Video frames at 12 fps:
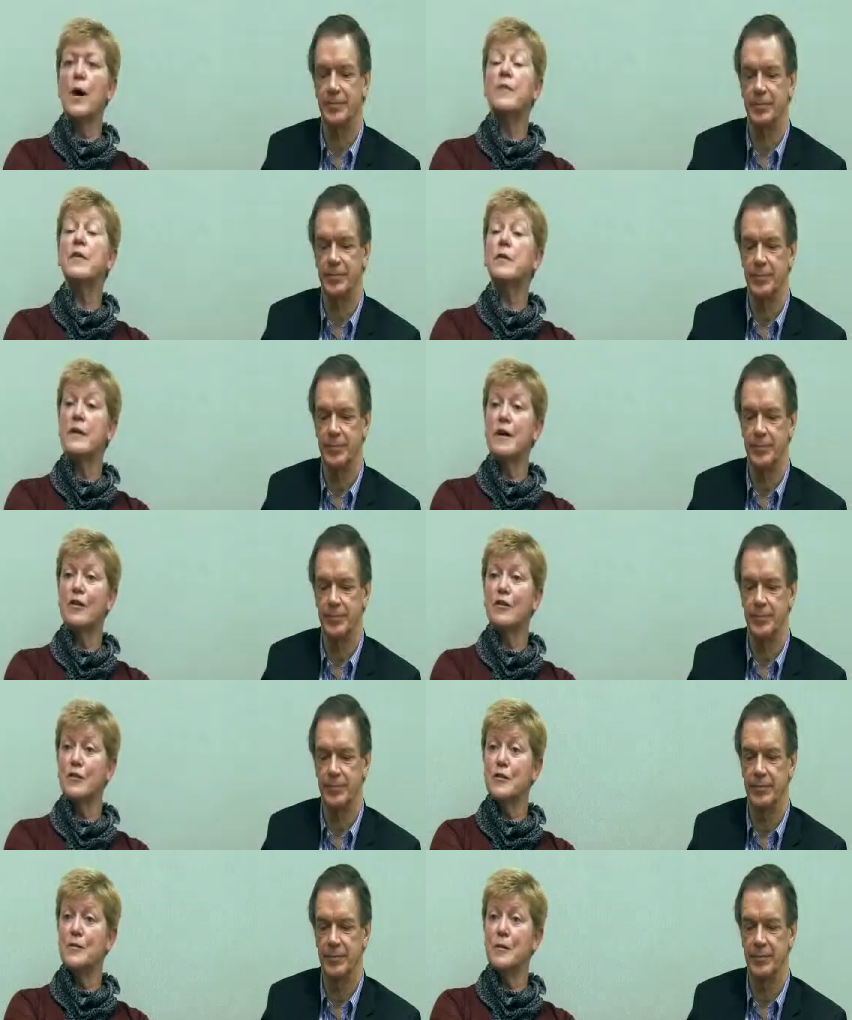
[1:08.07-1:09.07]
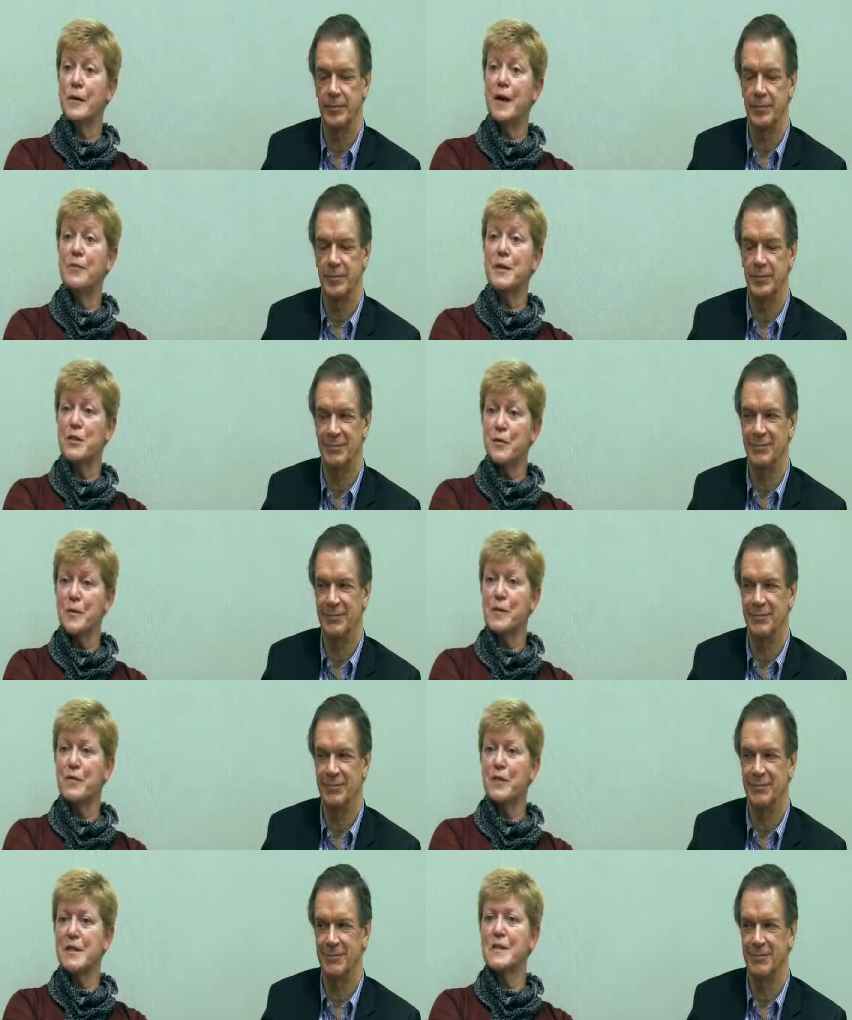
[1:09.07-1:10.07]
Speaker 1: I'm very honored to have been
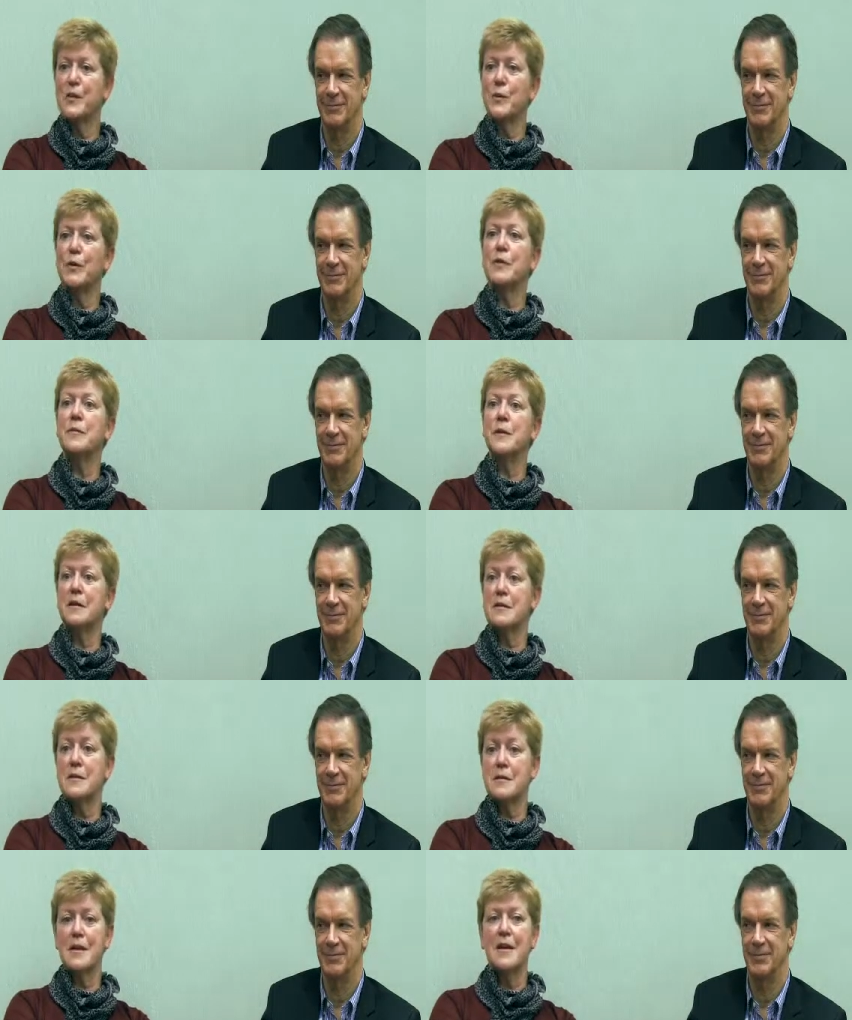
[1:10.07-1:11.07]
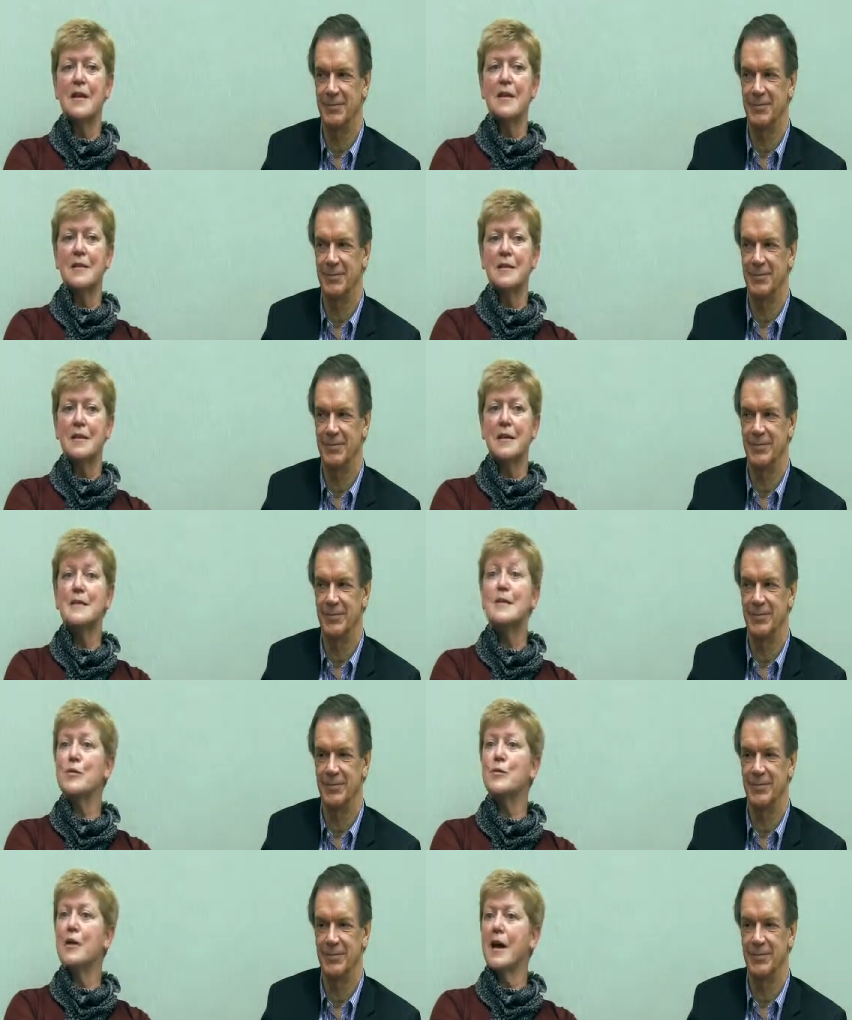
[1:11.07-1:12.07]
chosen for this award because the
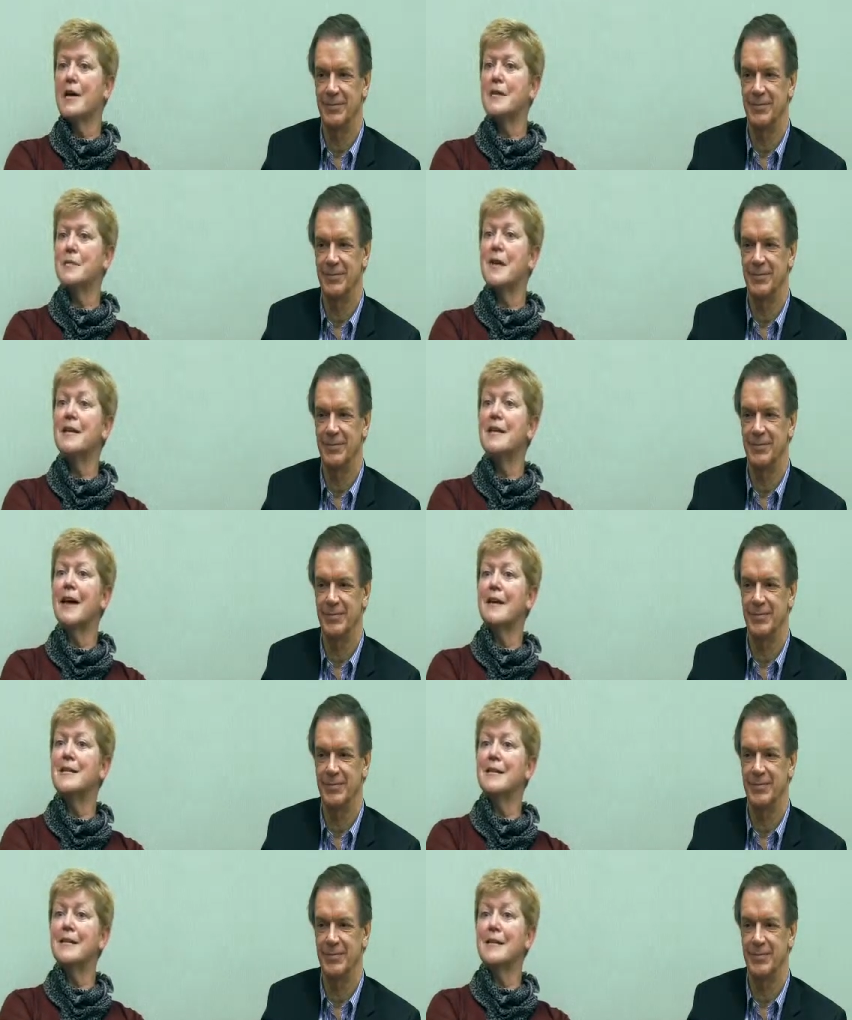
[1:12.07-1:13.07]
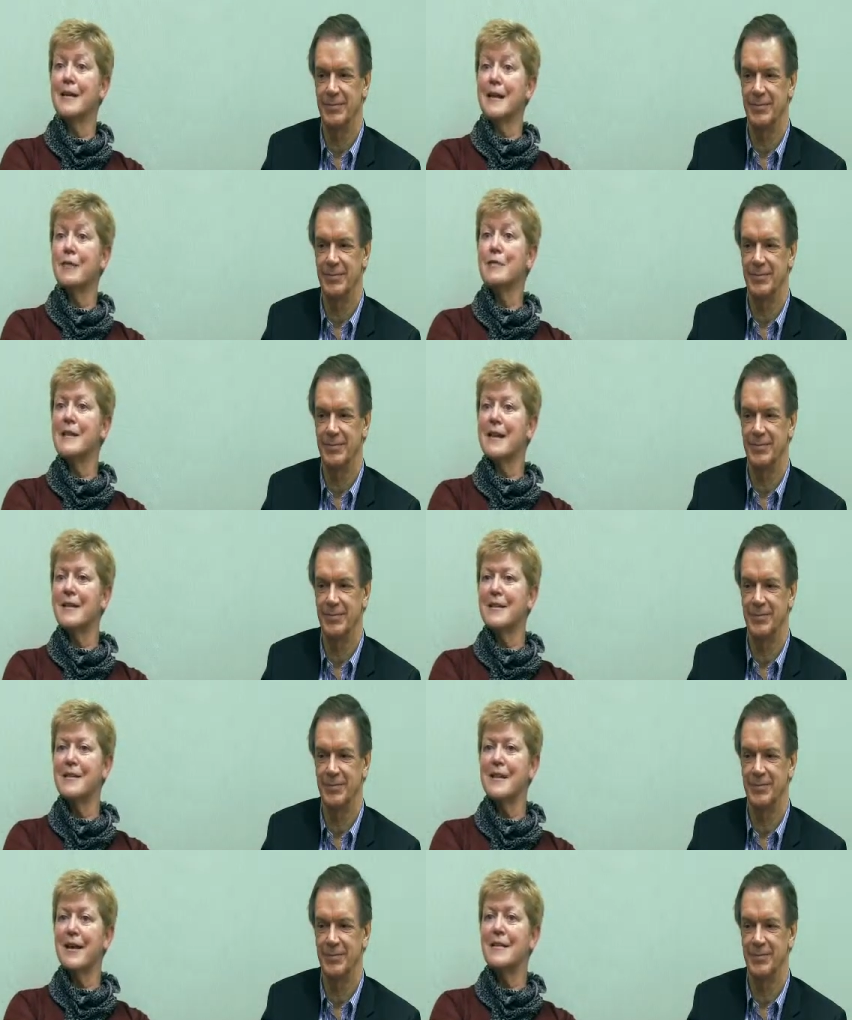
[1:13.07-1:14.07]
Institute has many excellent and
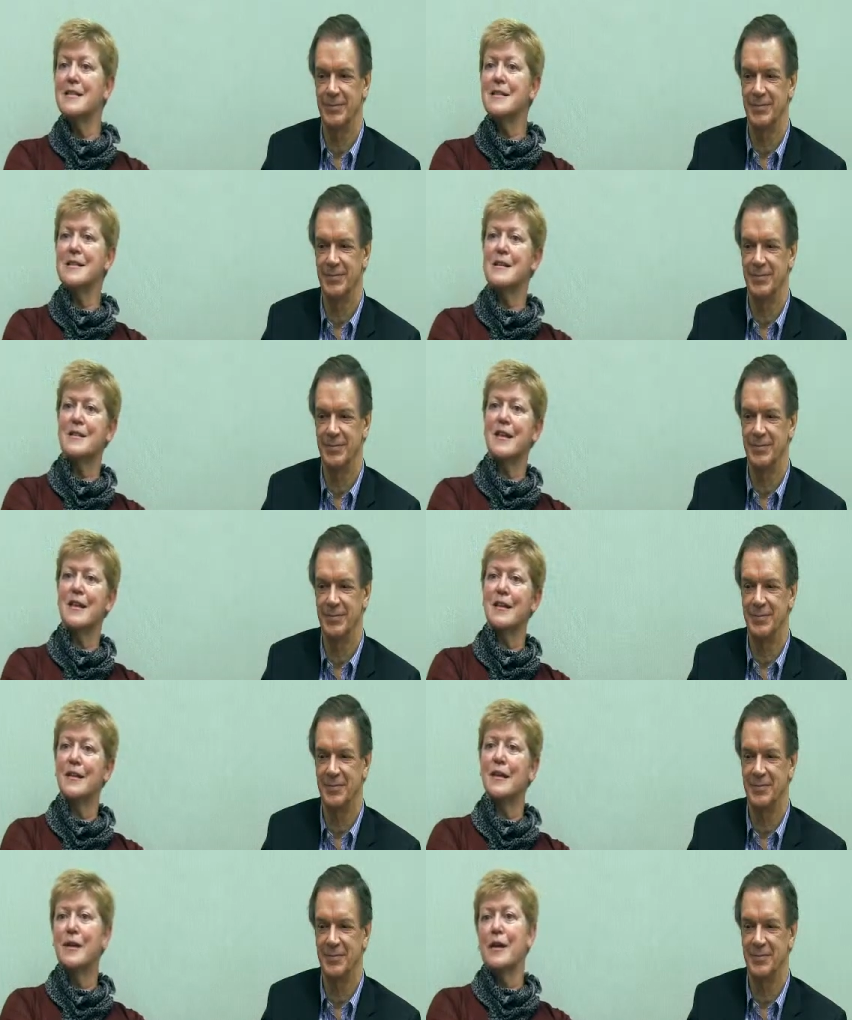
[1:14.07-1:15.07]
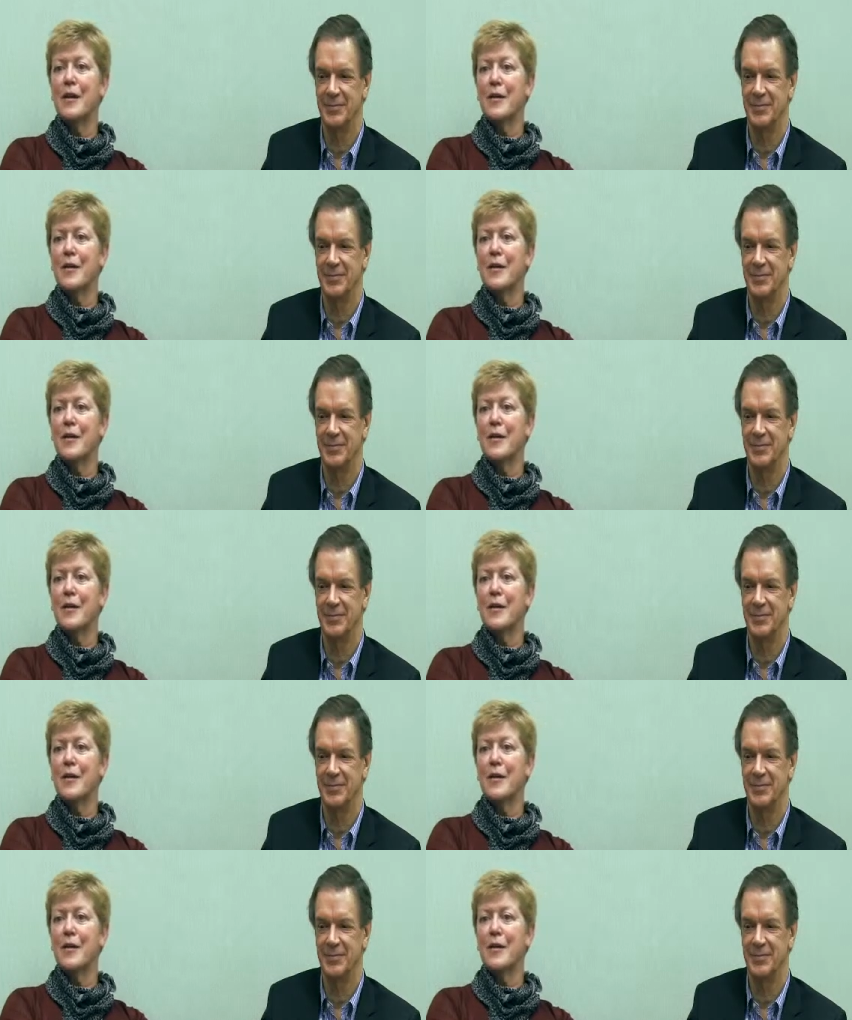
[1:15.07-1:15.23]
outstanding scientists and